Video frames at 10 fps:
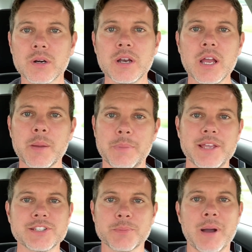
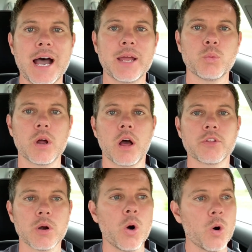based upon what
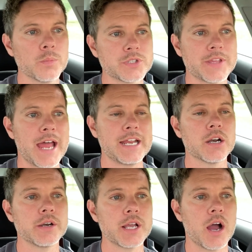other homes in that
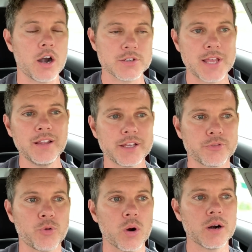area are selling
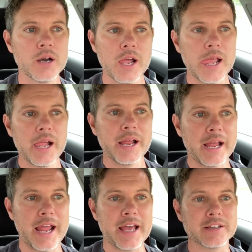for,
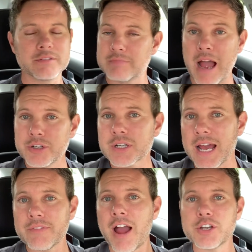and now you're
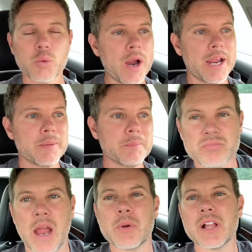kind of on your way.
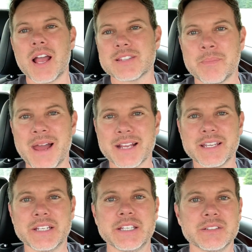I realize I'm not
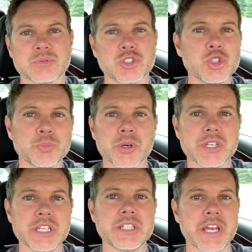getting super
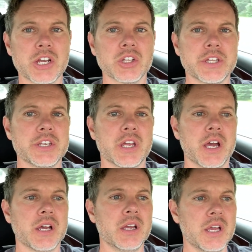detailed
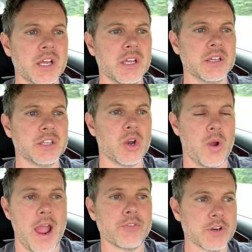into
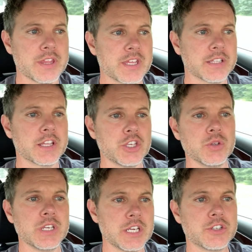everything that you
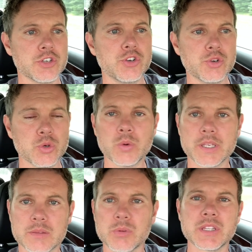need to do
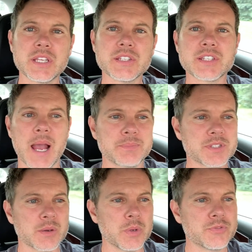with these steps
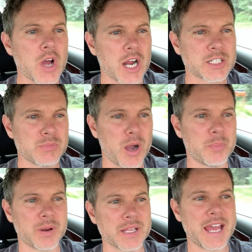that we've talked about,
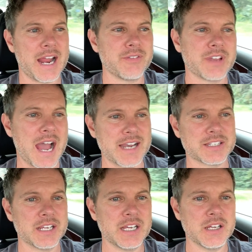but again, I've got
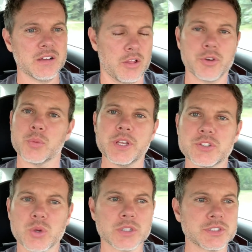other
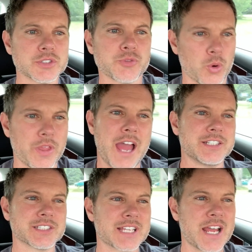resources for that.
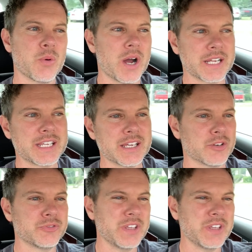Just kind of want to give,